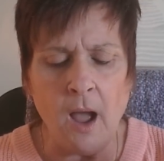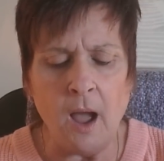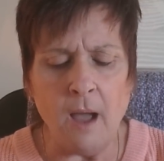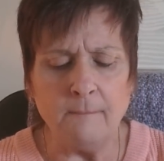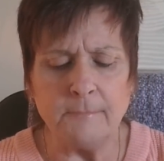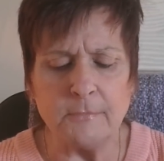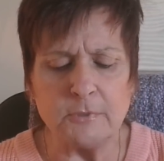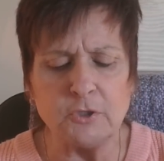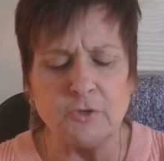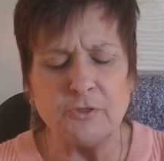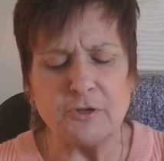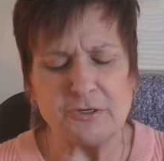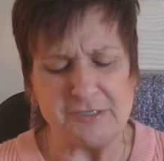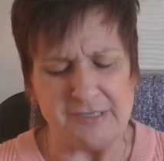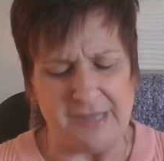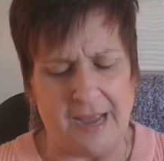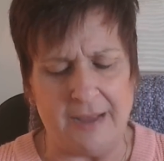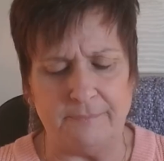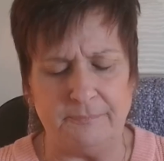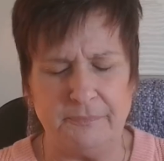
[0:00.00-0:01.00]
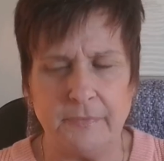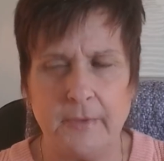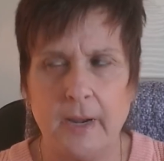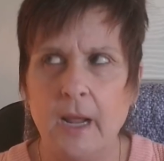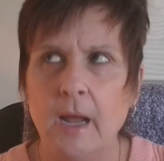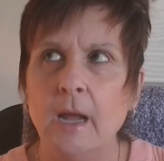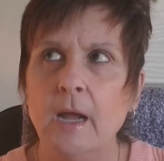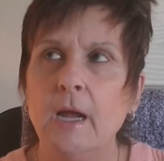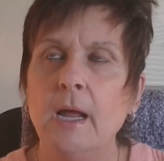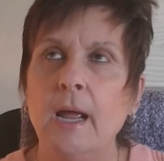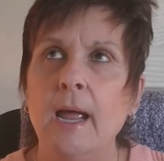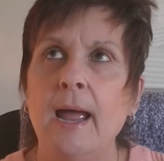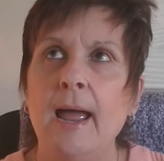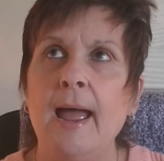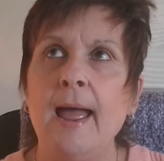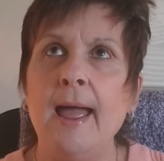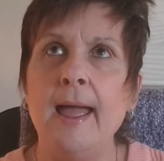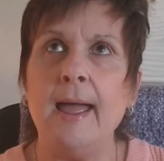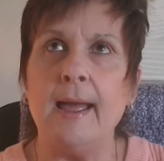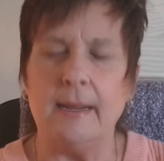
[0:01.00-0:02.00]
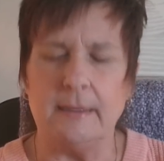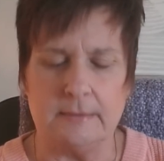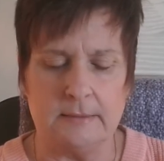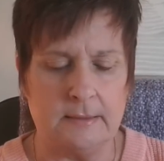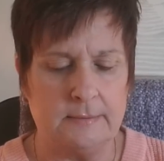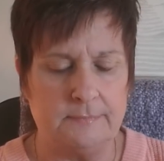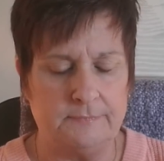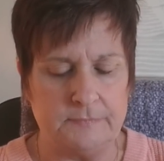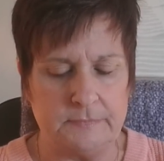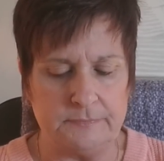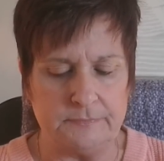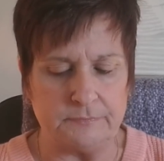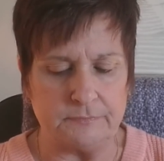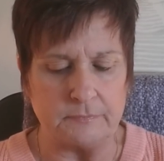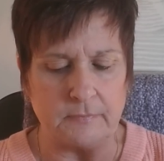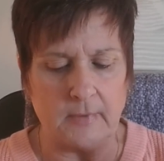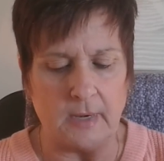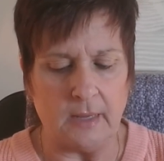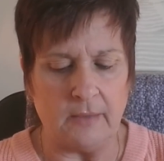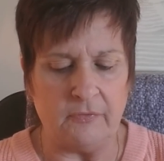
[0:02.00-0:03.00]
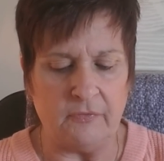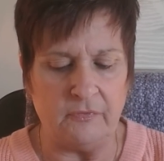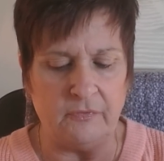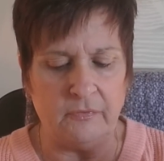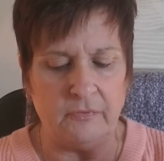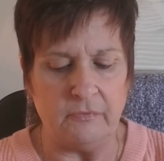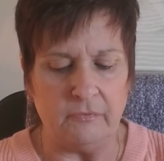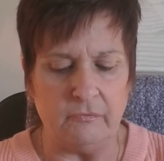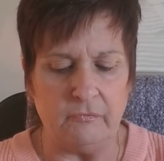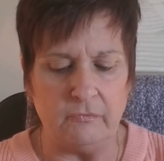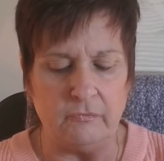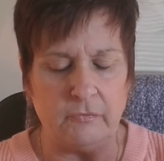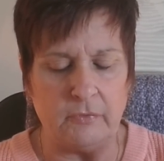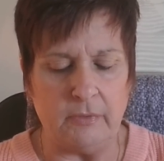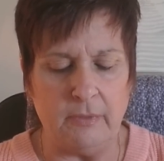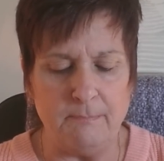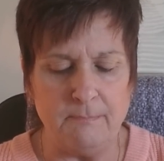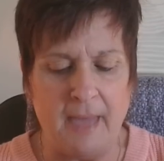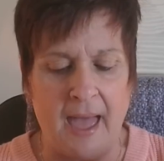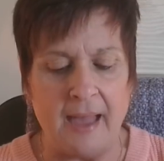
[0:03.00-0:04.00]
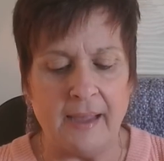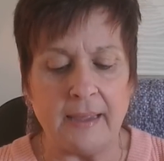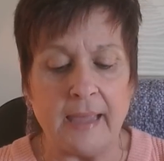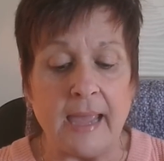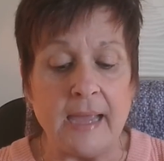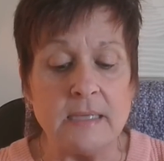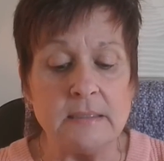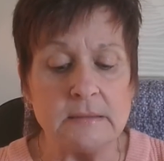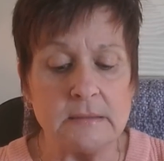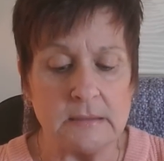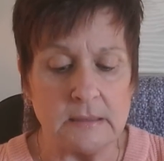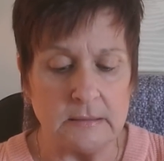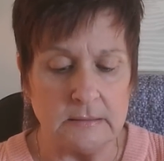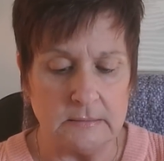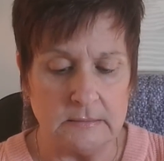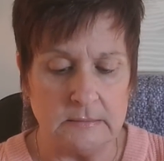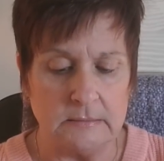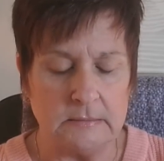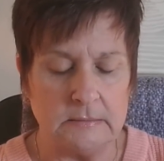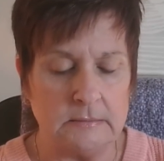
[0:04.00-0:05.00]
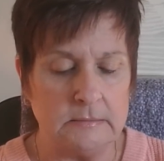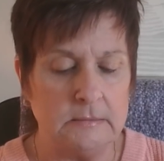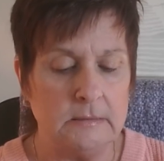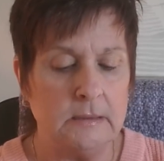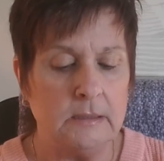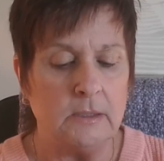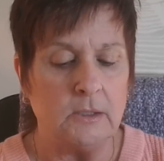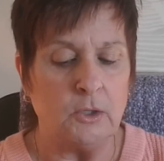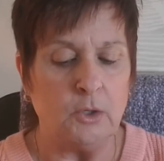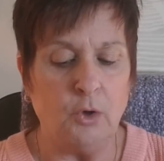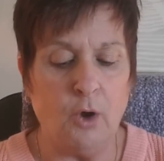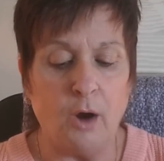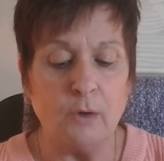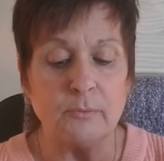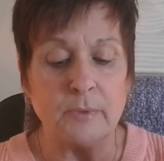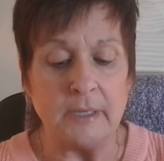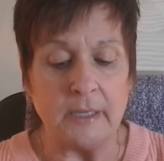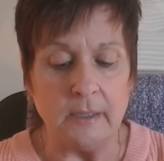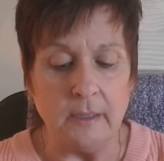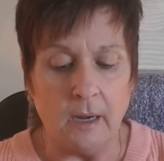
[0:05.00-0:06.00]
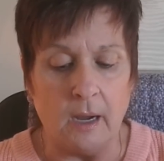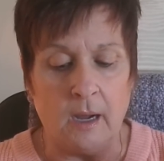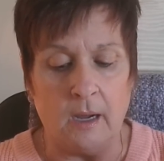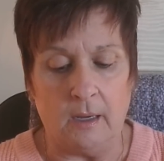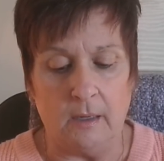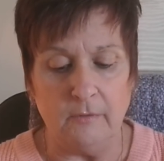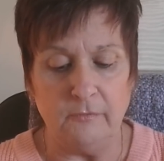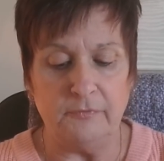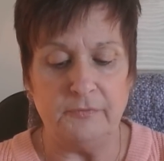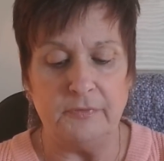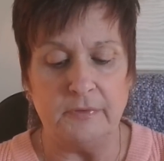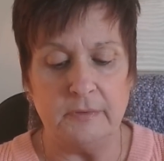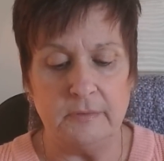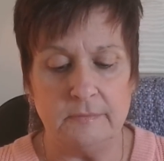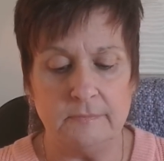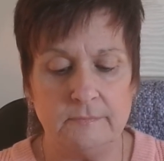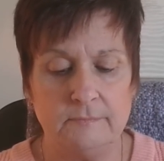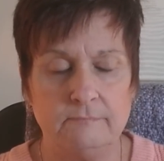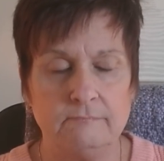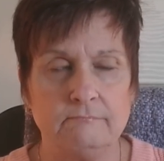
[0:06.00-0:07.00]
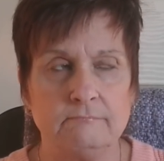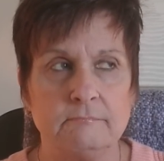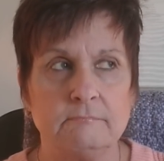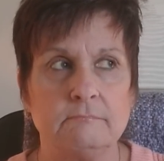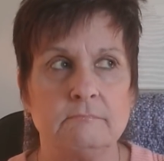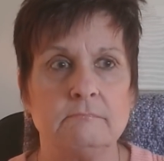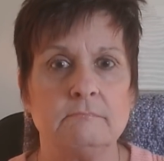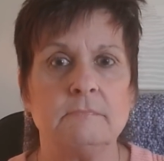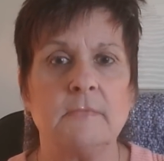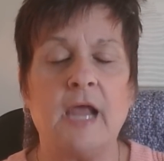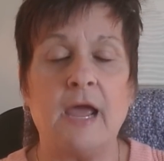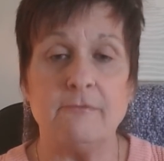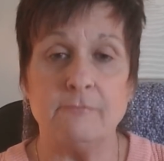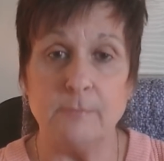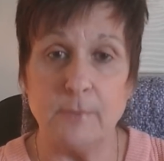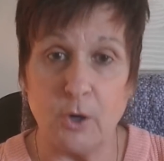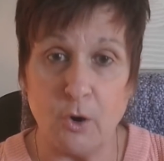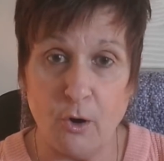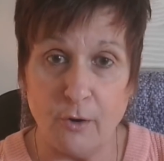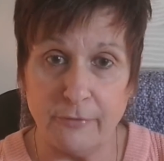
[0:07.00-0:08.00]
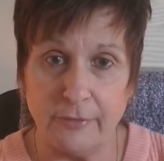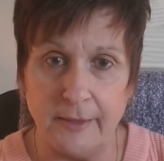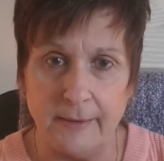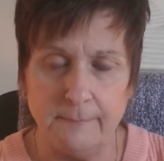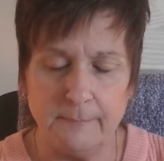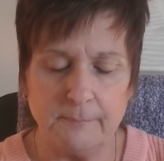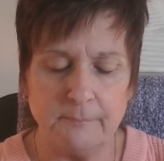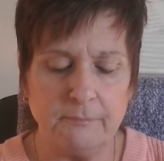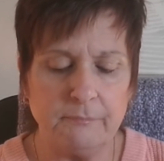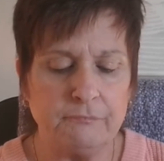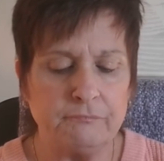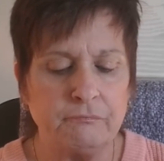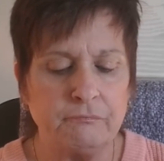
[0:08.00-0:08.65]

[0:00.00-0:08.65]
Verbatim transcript: Um, so there's that. And Matt Gaetz got rid of Kevin McCarthy.